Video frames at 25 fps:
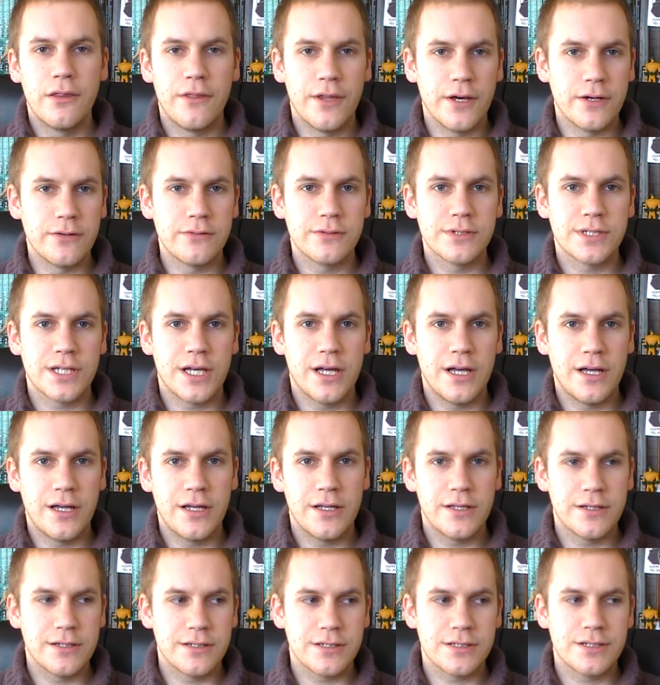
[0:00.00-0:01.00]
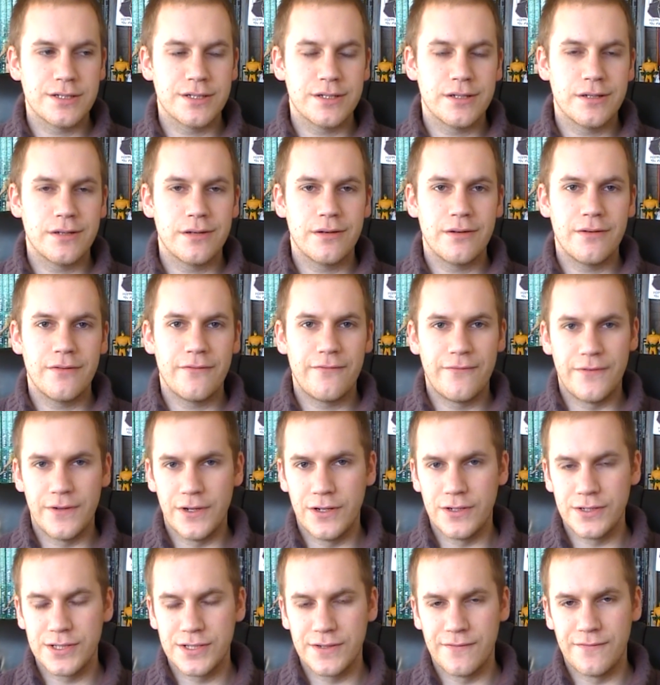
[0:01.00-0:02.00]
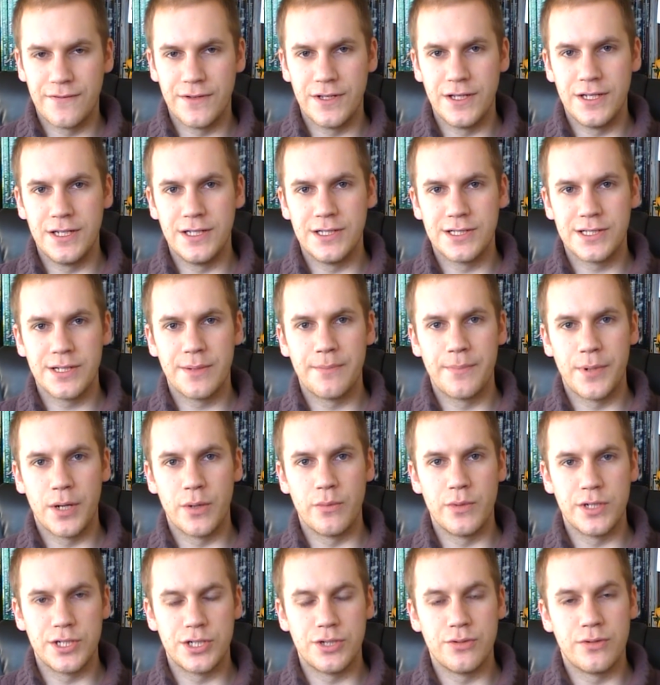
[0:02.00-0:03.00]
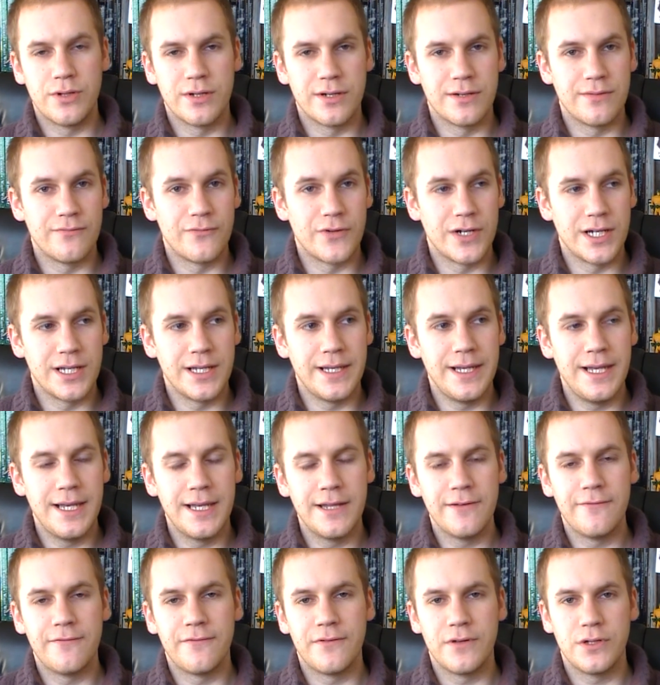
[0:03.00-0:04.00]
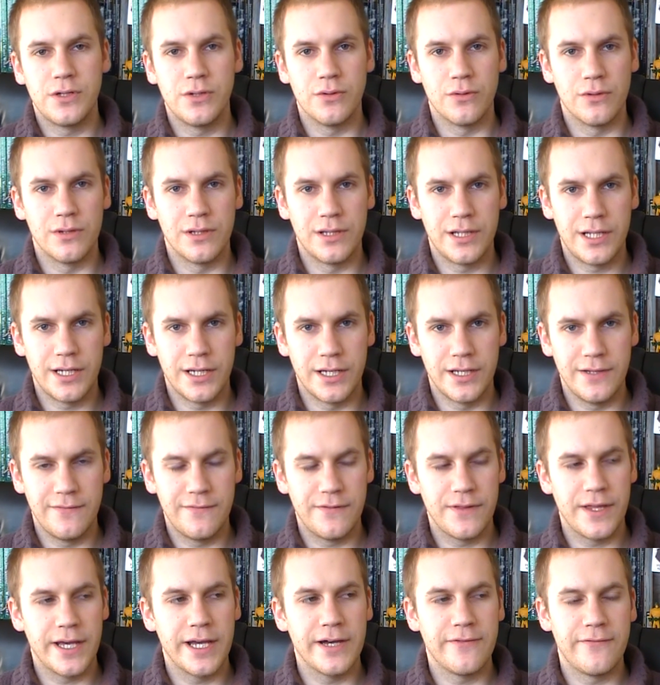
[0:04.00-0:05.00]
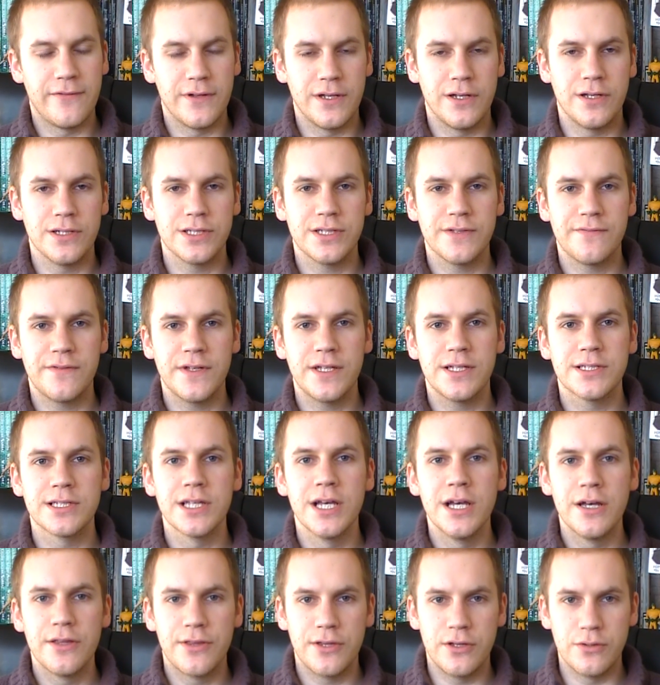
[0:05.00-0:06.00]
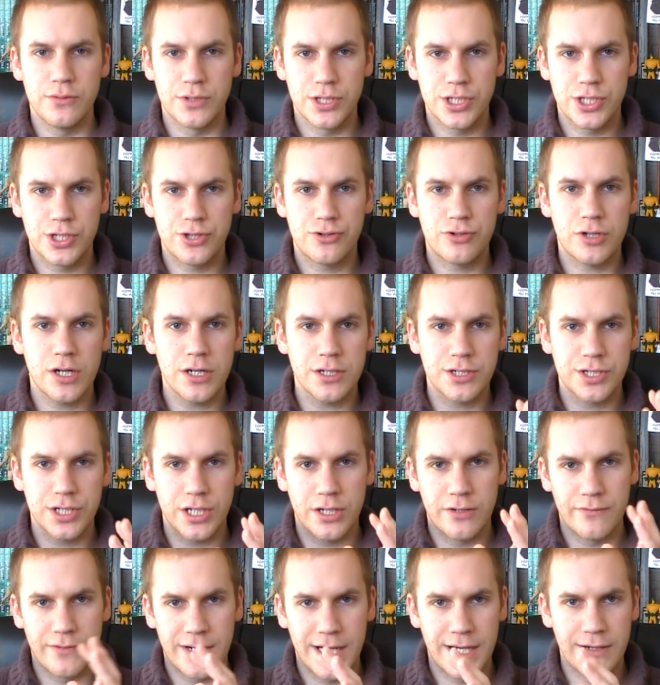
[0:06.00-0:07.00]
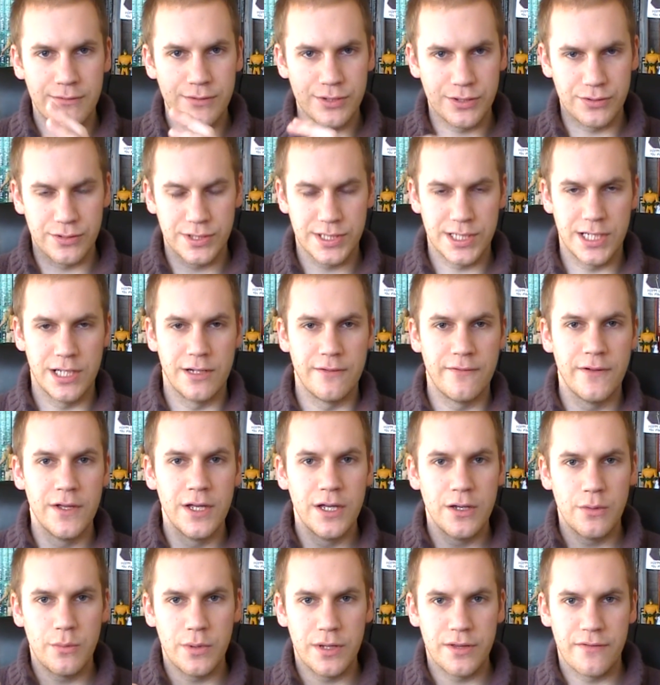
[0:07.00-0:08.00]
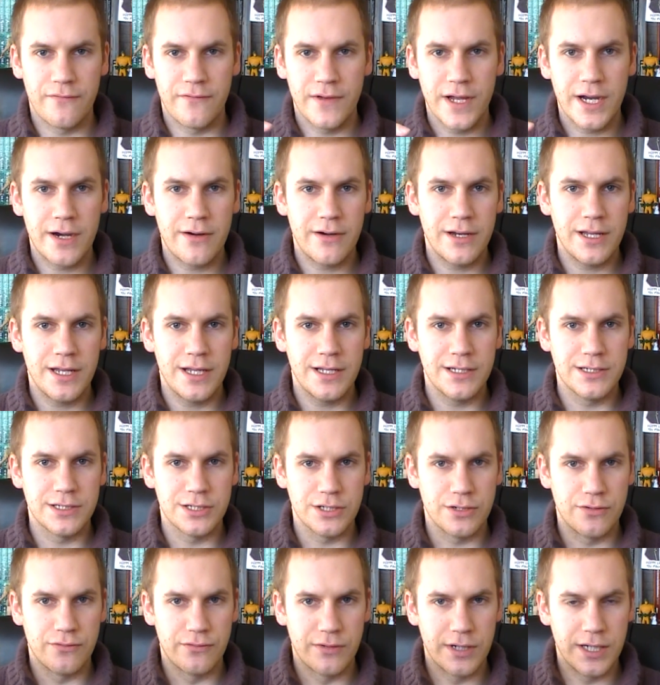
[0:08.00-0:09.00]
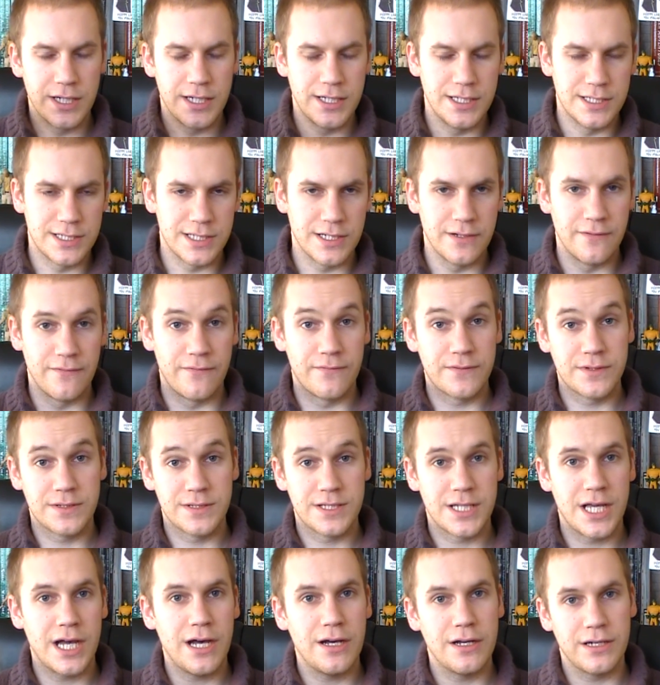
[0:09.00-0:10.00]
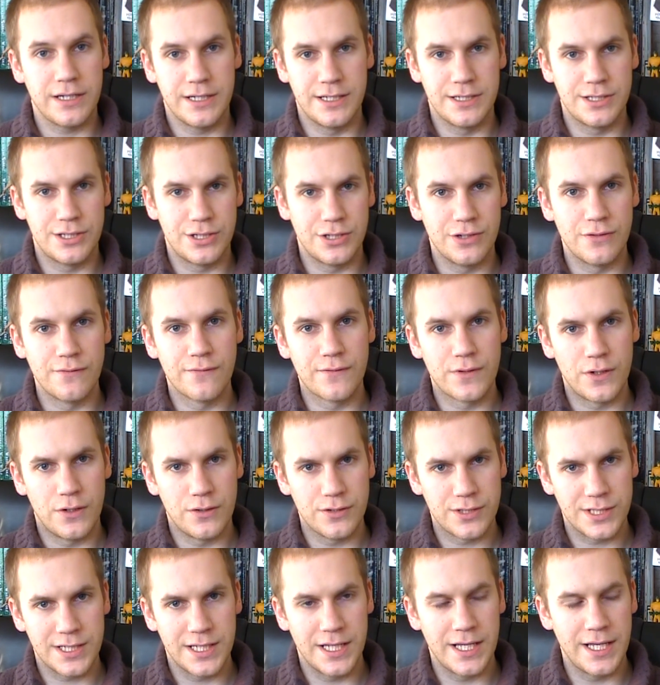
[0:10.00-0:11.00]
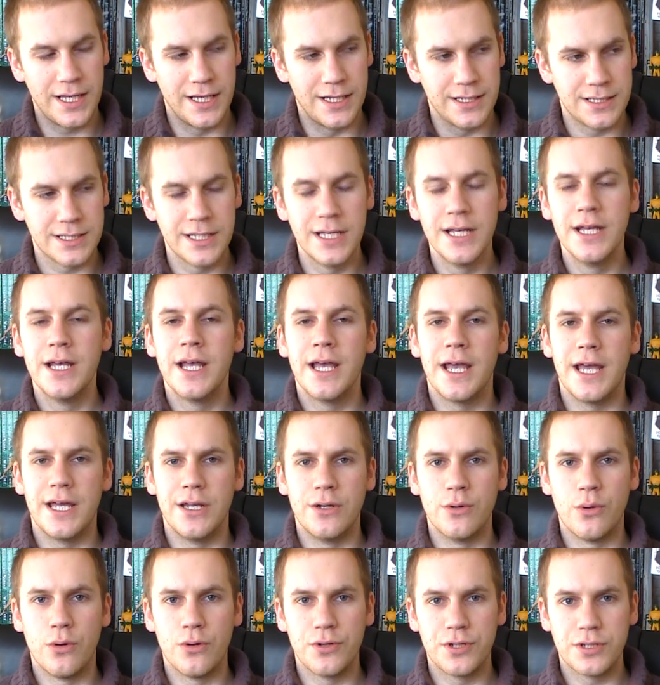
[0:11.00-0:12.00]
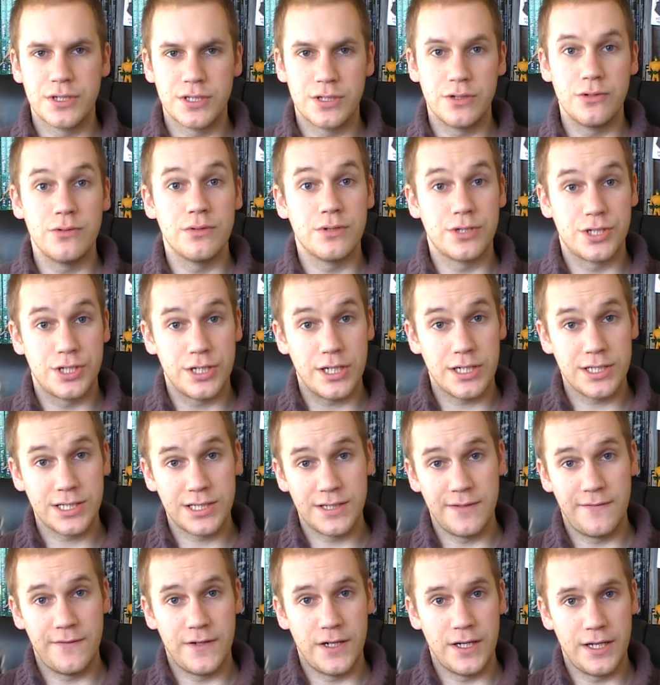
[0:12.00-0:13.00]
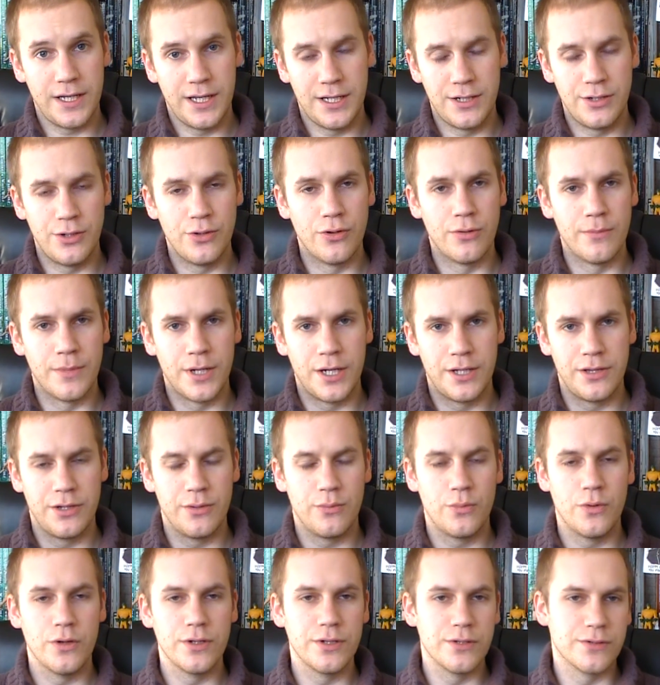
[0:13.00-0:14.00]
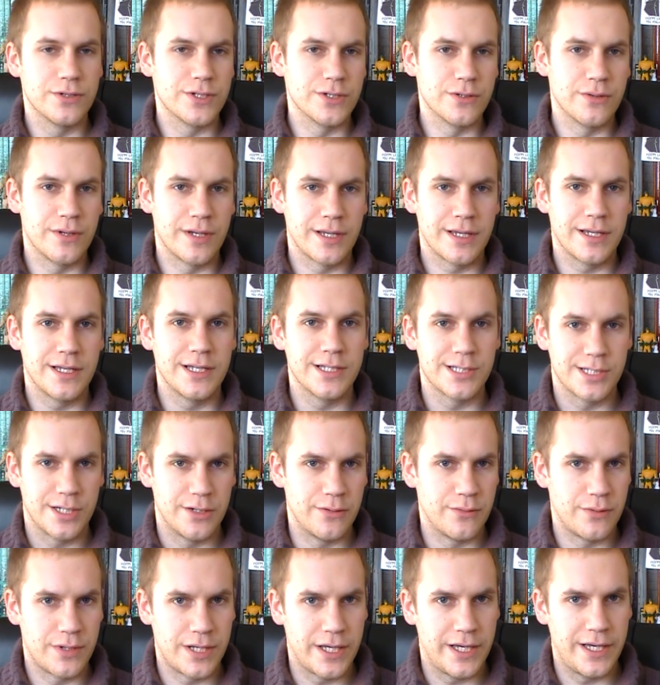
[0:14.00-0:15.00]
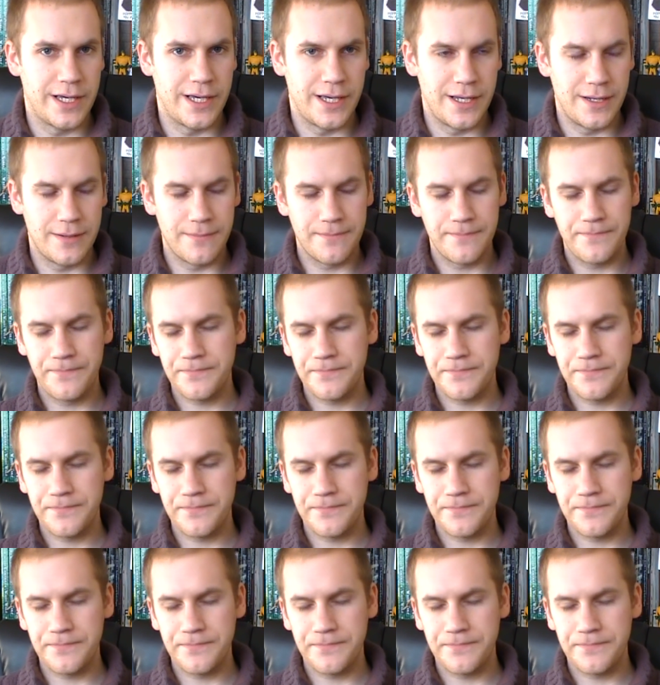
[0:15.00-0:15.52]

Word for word: those aren't philosophies by which you can really live your life. They are philosophies that you structure around yourself with varying degrees of targets you've got to hit in order to justify in your mind that what you're doing is okay.